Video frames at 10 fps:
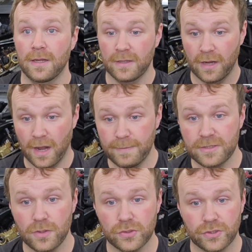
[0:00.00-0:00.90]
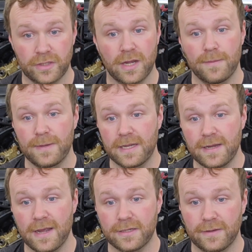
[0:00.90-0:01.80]
You got to be social. You got to be
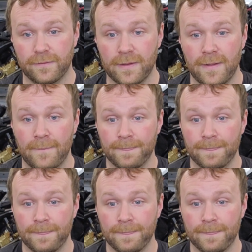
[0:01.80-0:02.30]
connective.